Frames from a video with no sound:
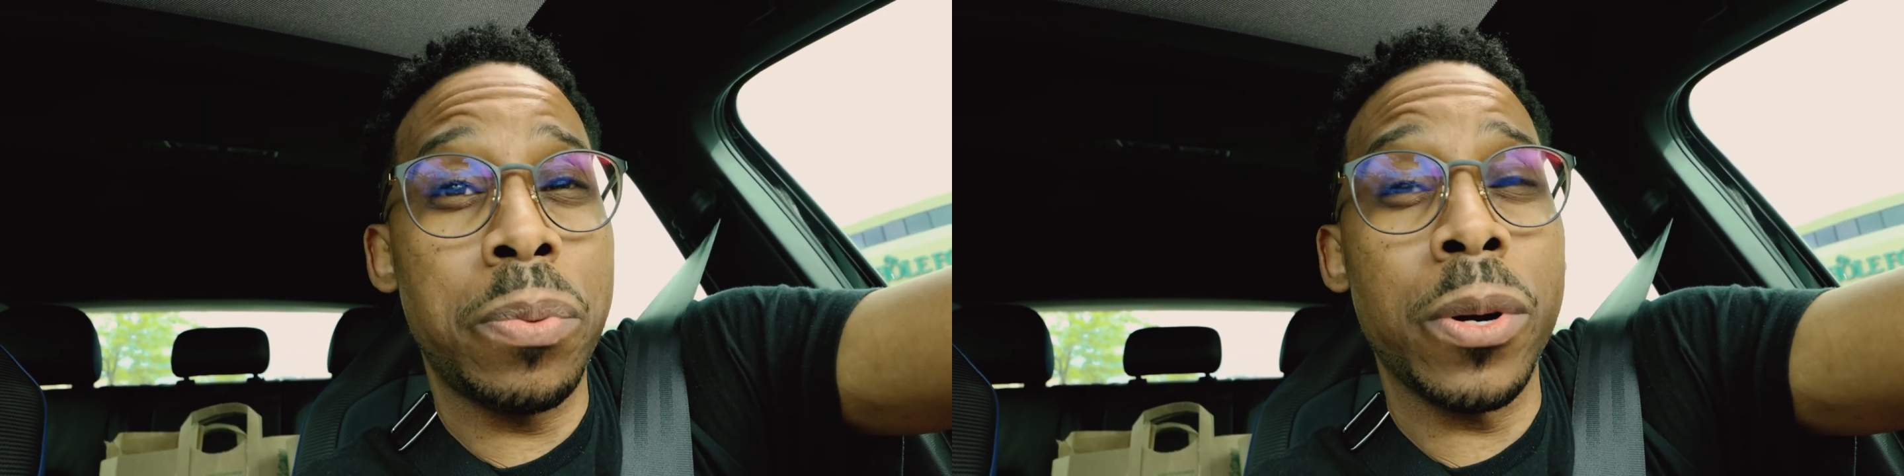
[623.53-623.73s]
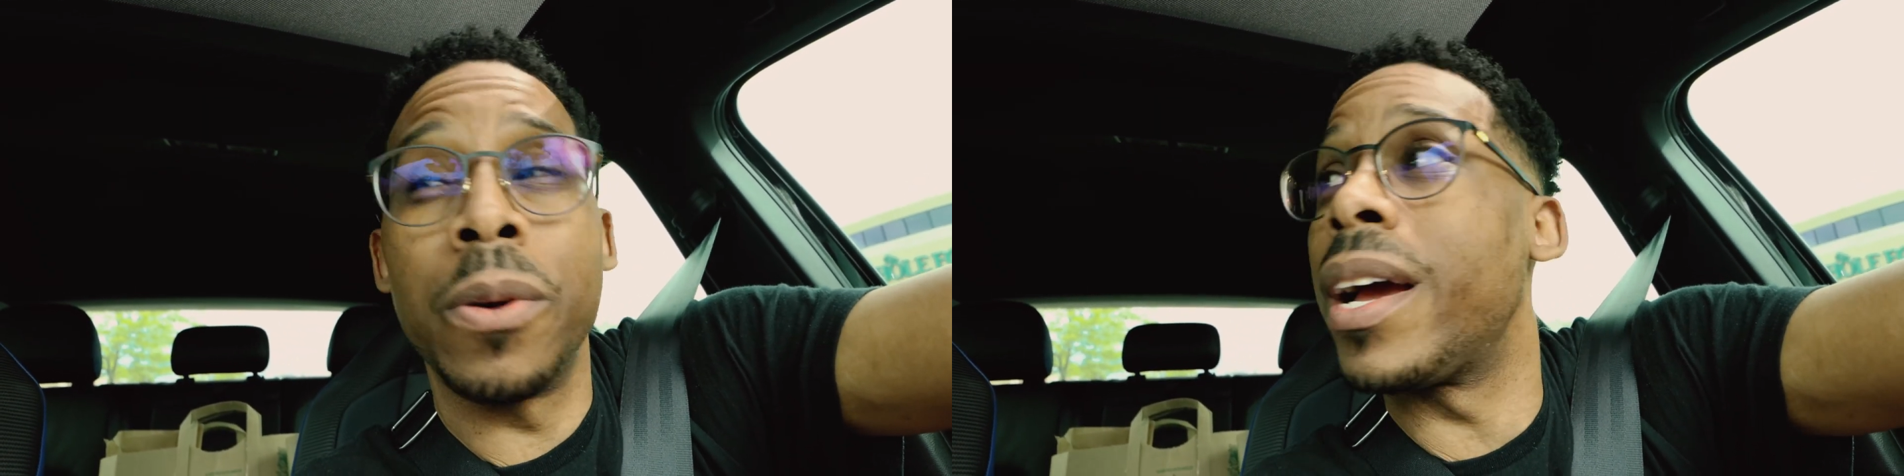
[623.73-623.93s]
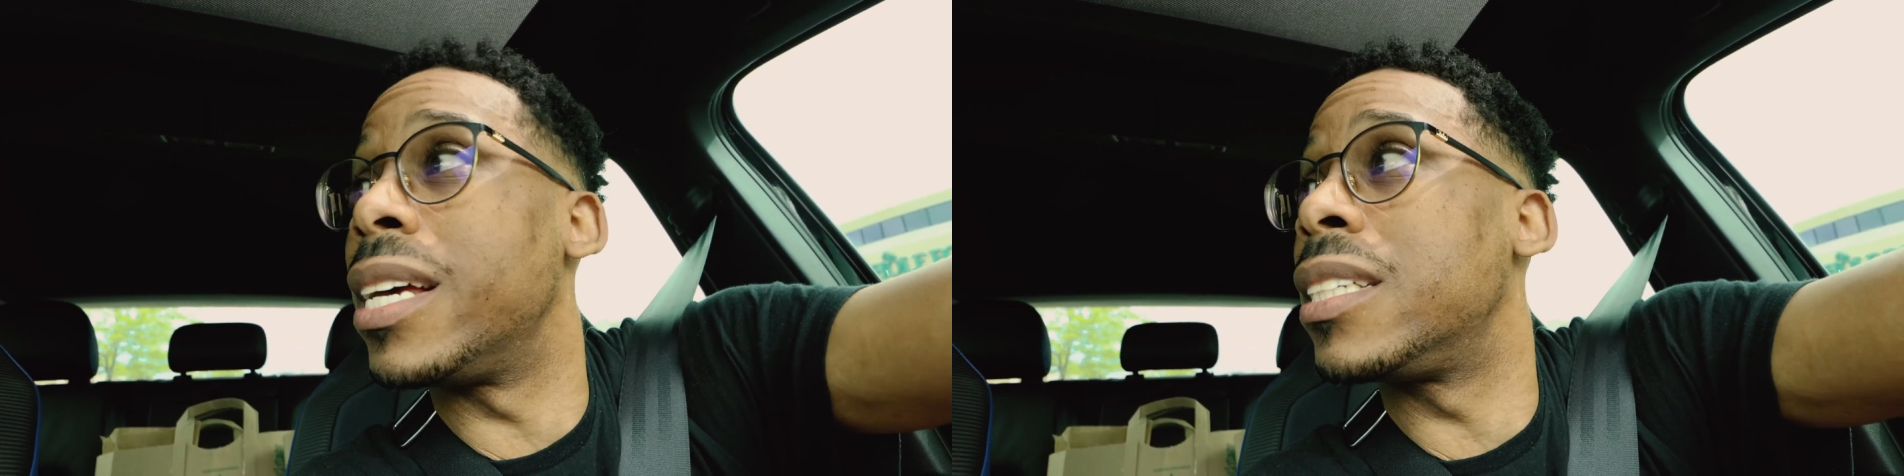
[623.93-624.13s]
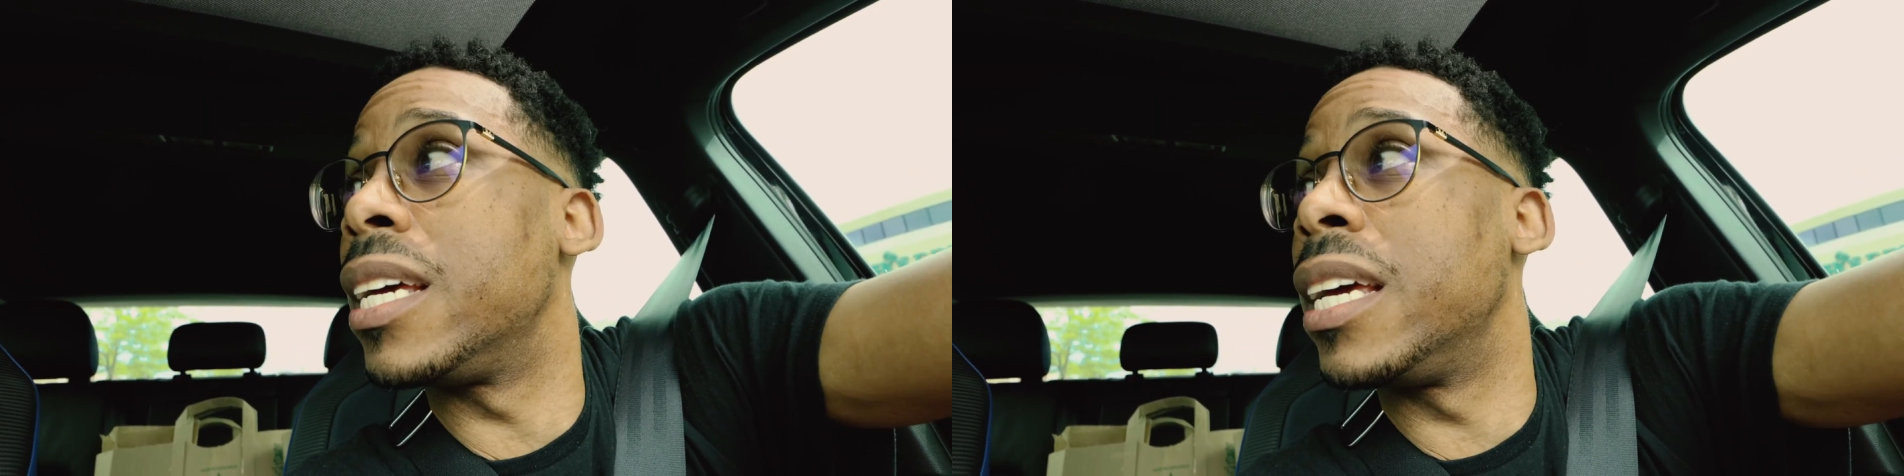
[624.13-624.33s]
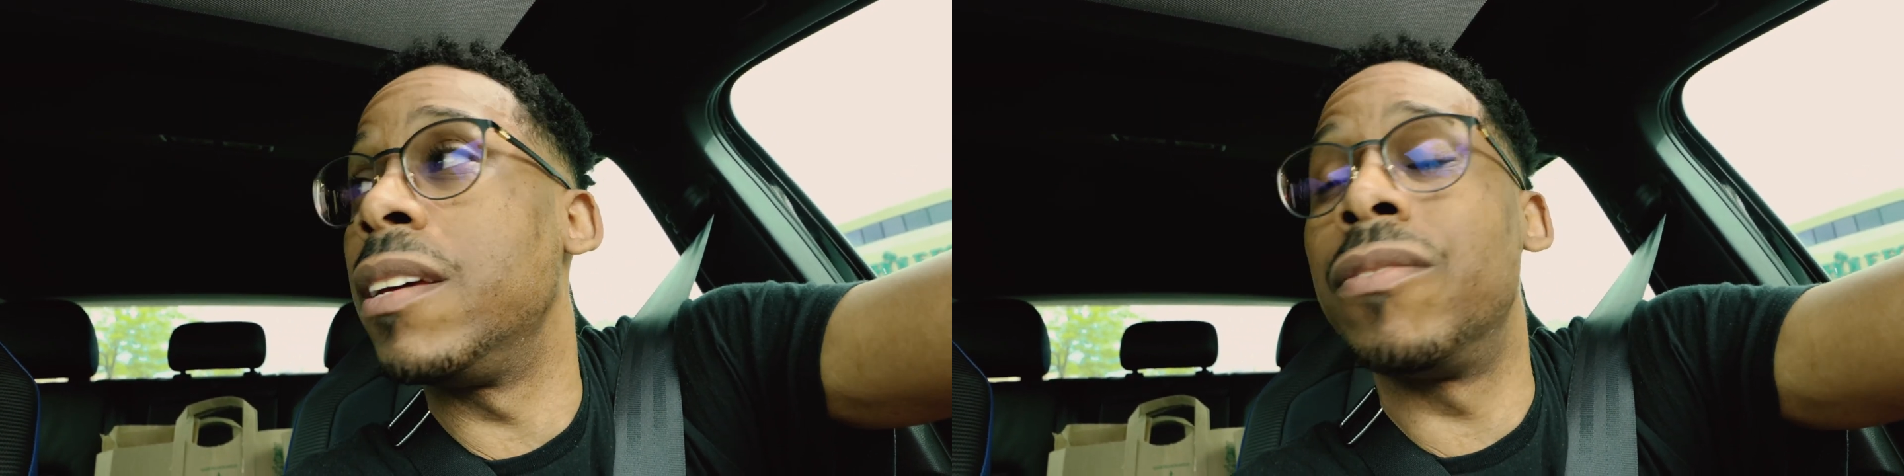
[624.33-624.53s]
progress
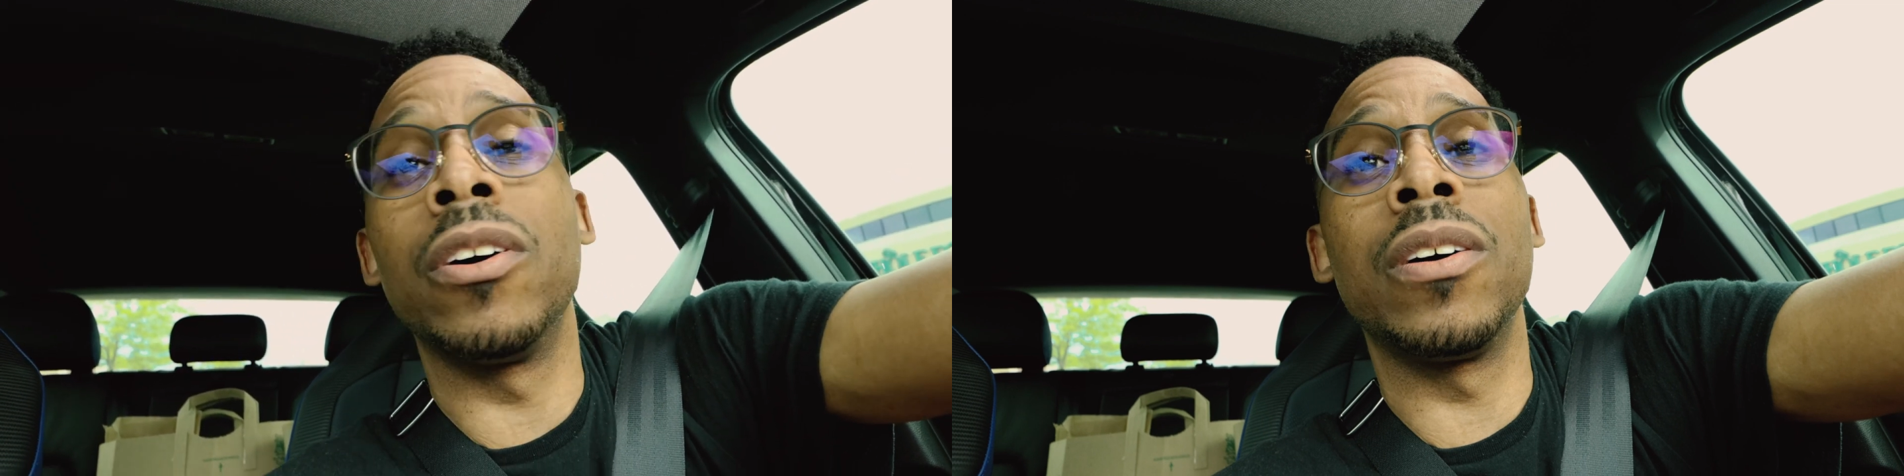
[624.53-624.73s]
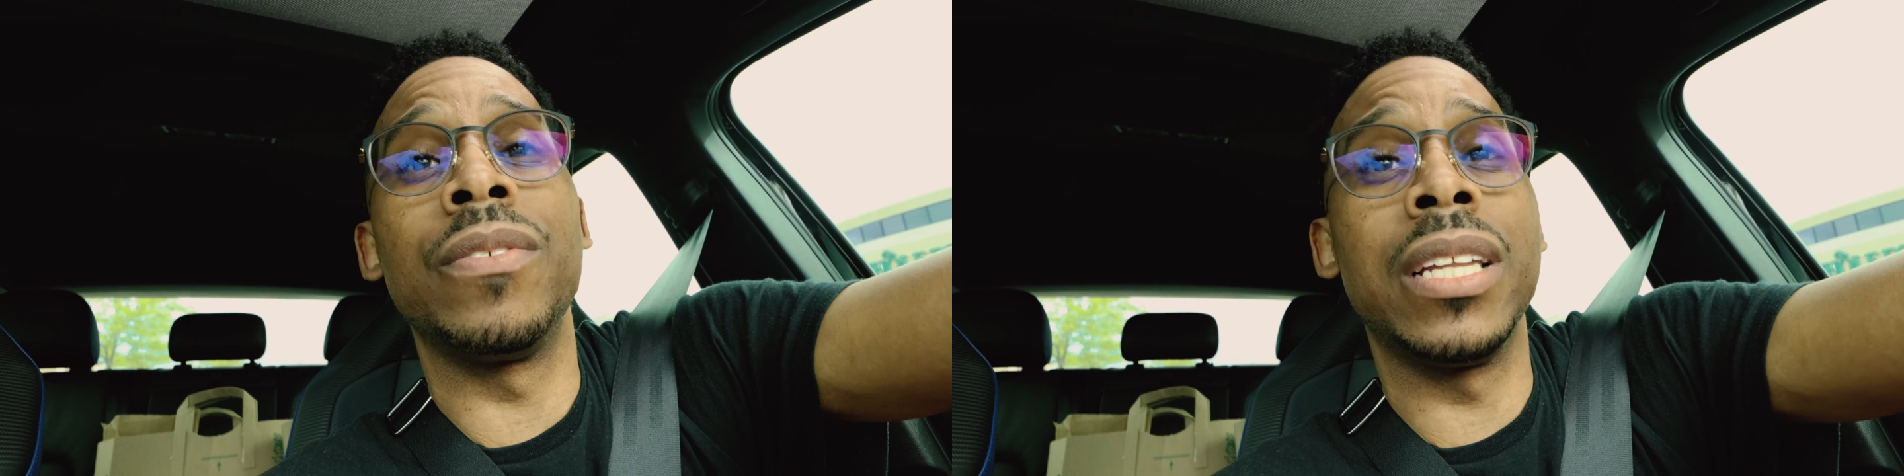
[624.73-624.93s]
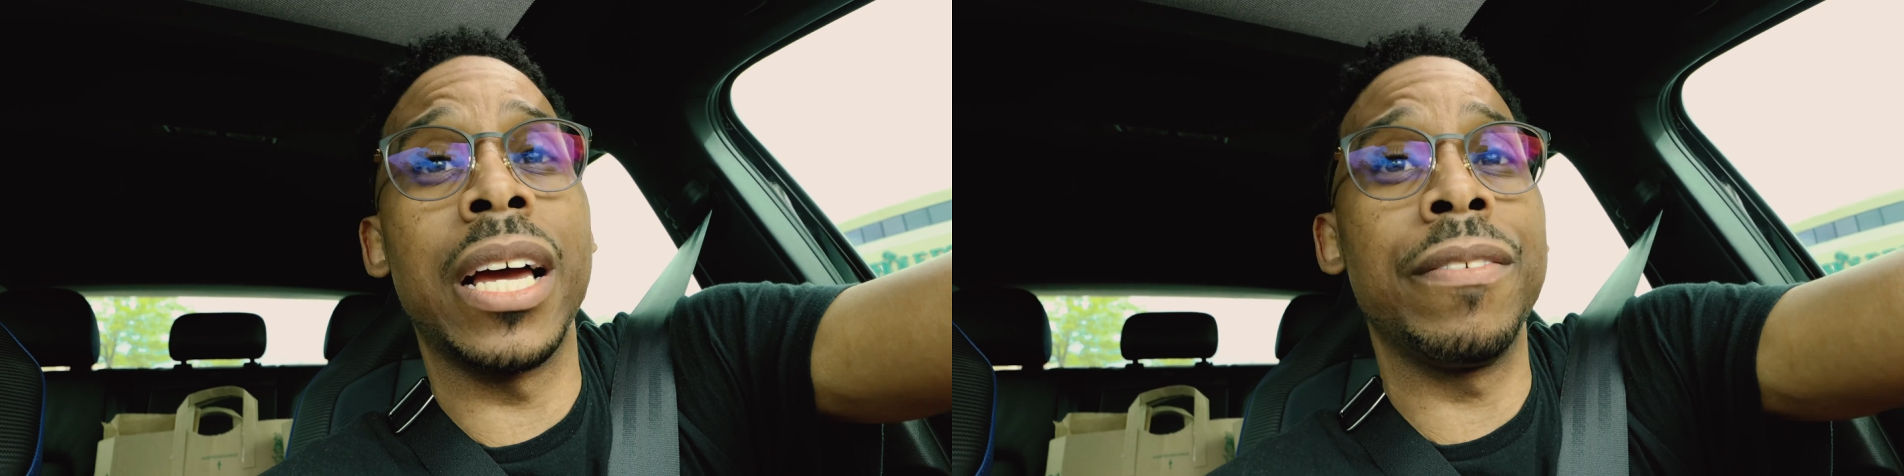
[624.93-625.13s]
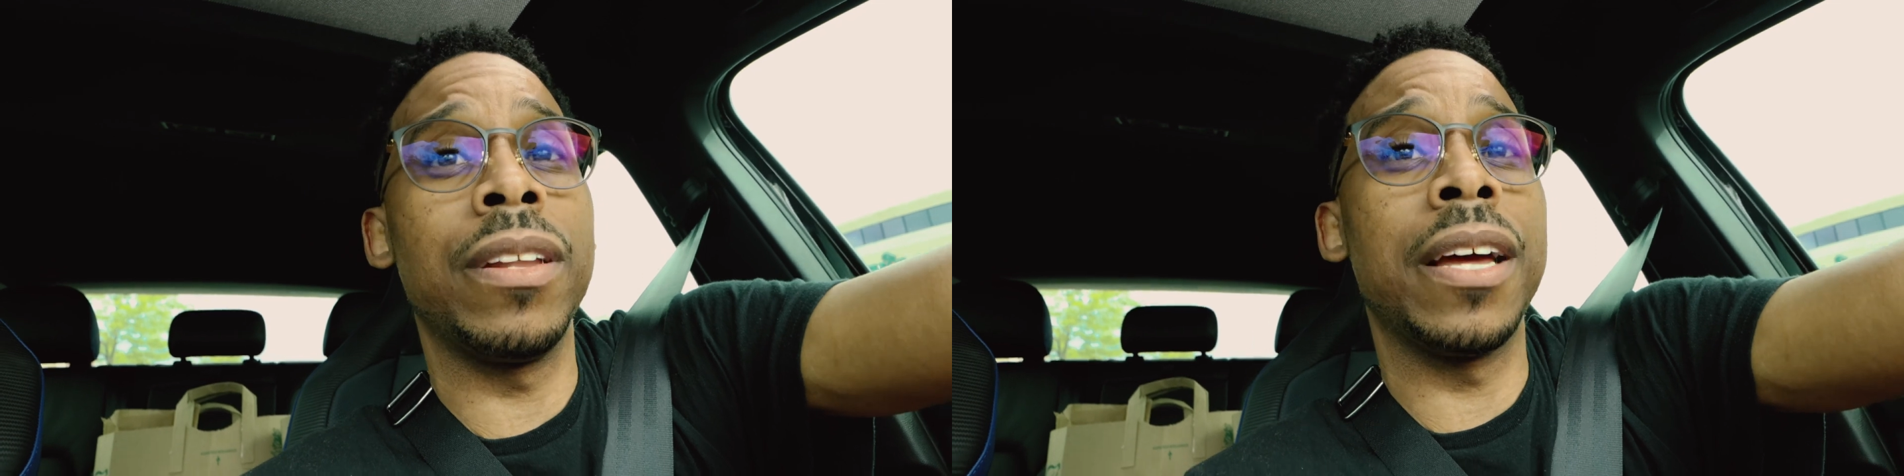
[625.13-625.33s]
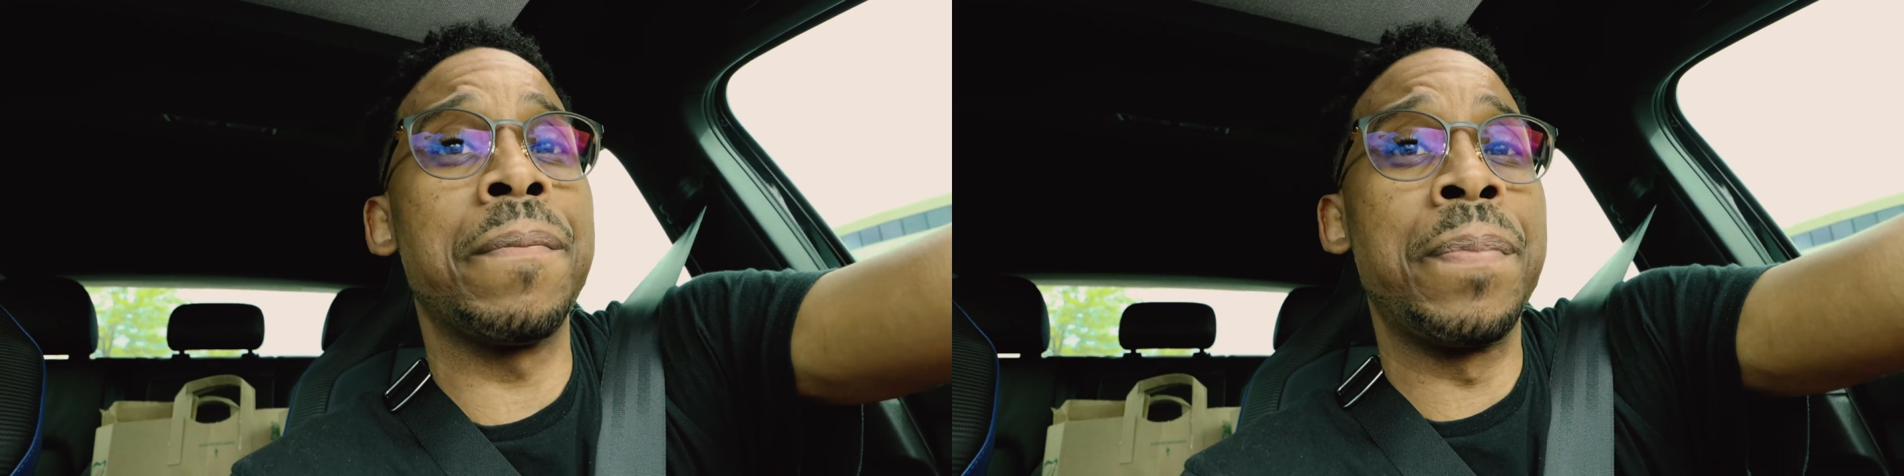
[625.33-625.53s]
and evolve in life,
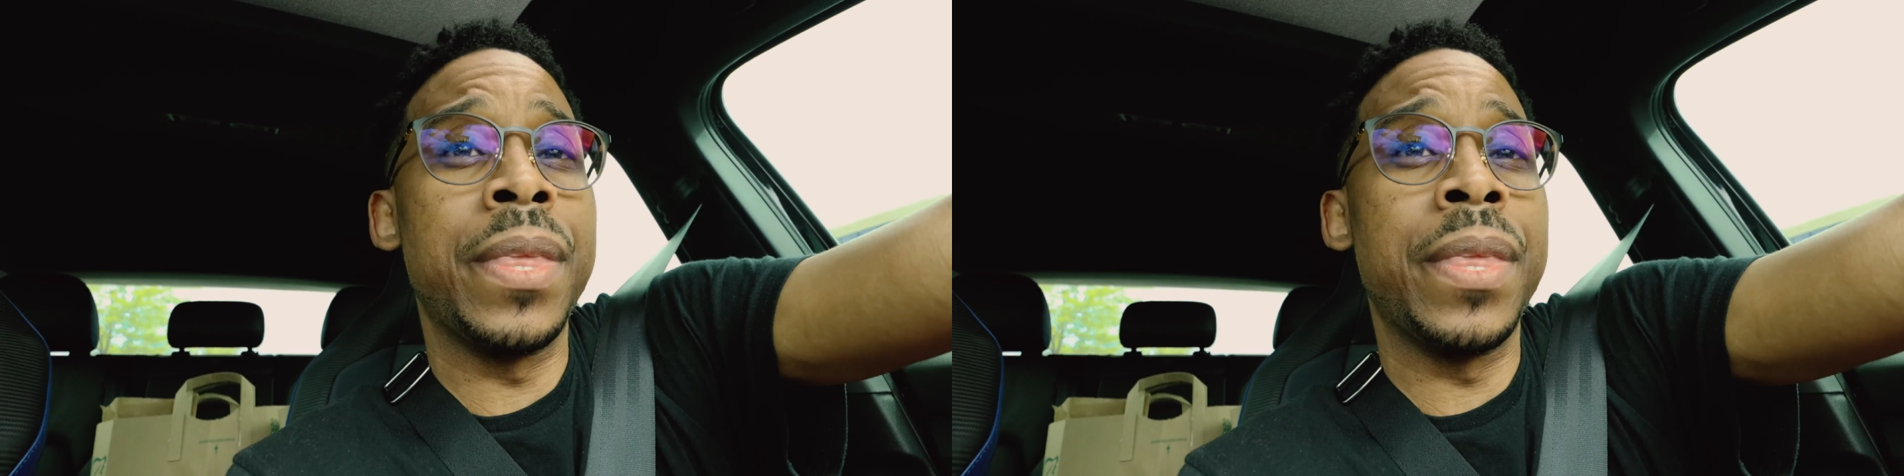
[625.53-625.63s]
like